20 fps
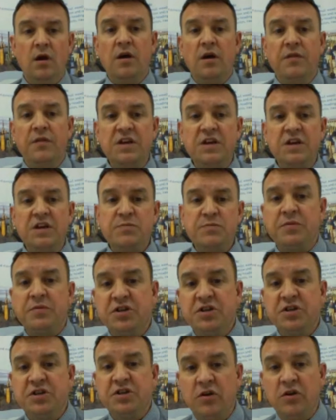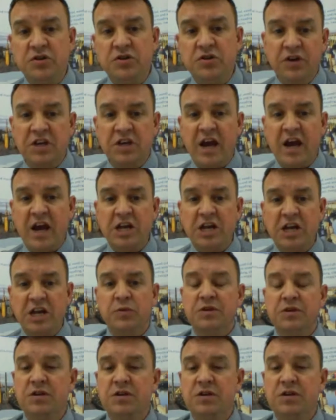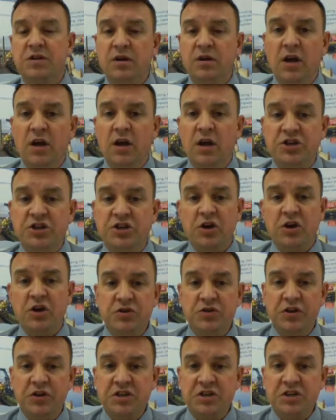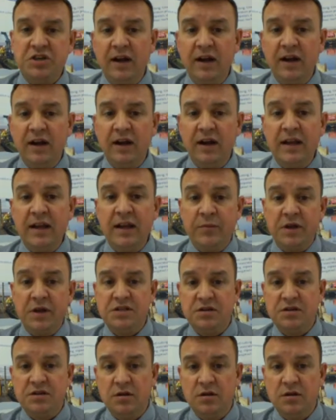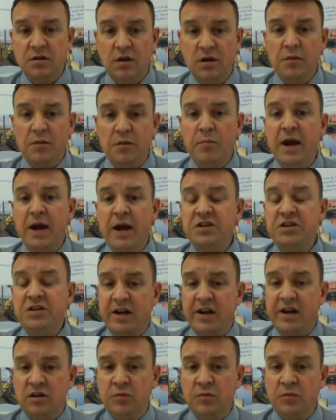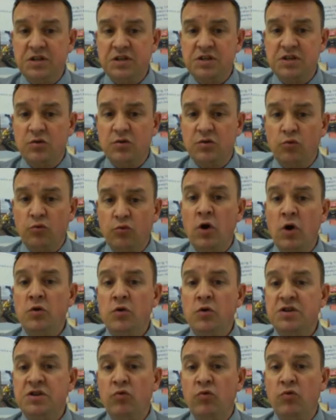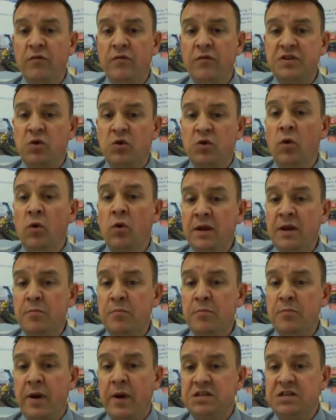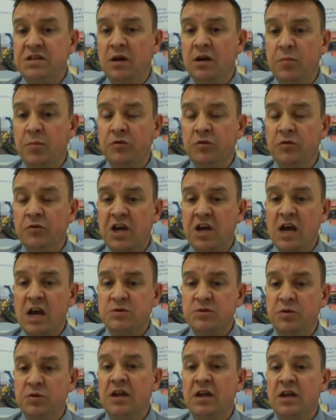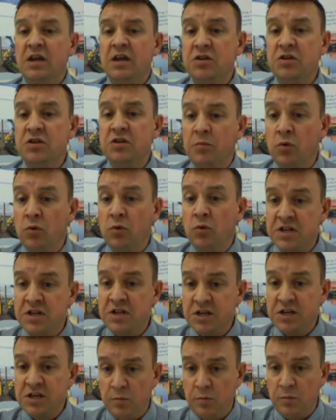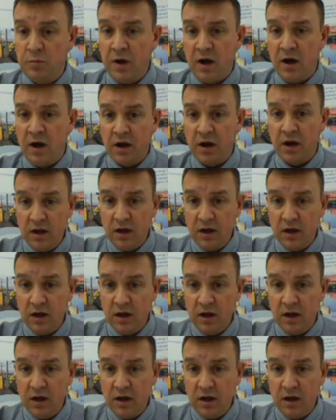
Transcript: This map shows you the catchment. It shows you the tidal limits, major settlements, roads and rivers all impacting upon the catchment into the Broads National Park.